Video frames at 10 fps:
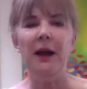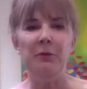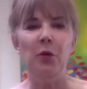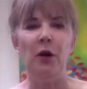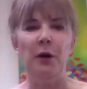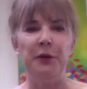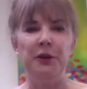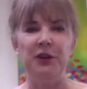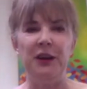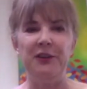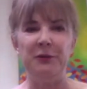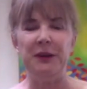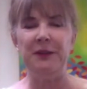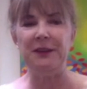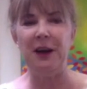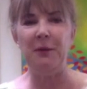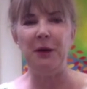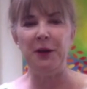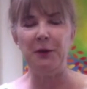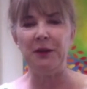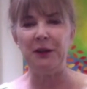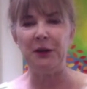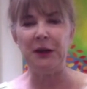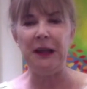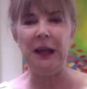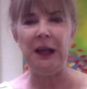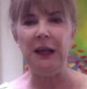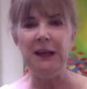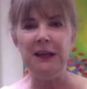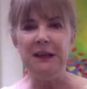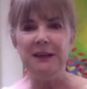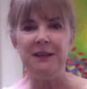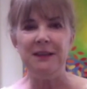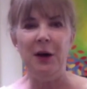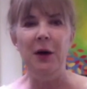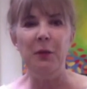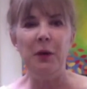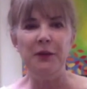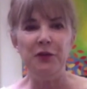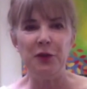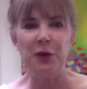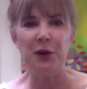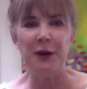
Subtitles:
more appreciation, but at the time I thought it was a little kinky, so I wasn't sure.